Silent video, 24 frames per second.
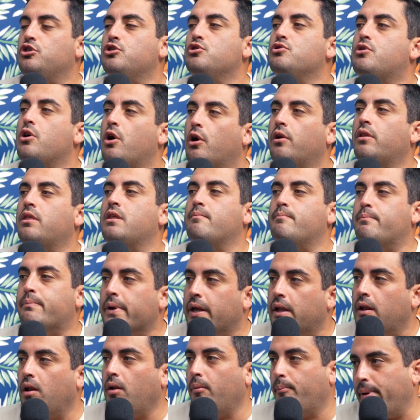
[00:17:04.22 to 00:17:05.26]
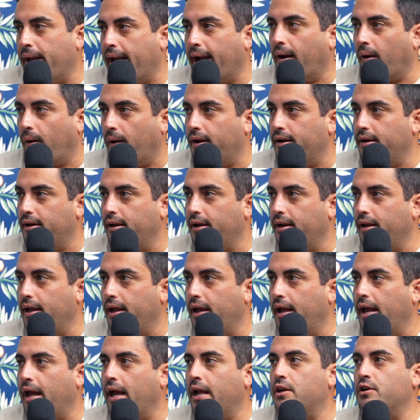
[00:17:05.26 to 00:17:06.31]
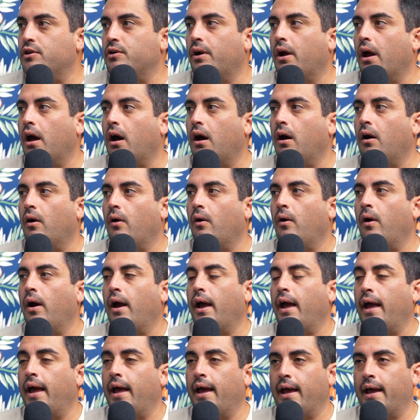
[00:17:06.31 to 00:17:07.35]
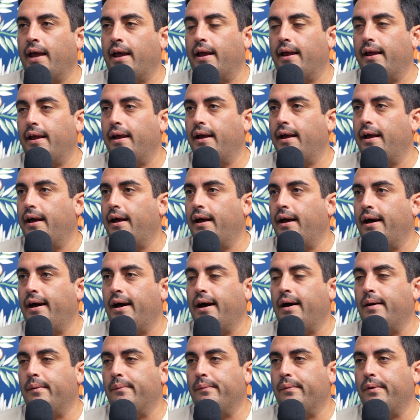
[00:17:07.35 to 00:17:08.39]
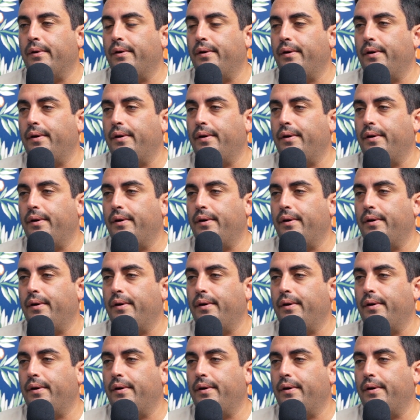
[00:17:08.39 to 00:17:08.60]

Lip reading: You go to the bill parent and you go, hey, I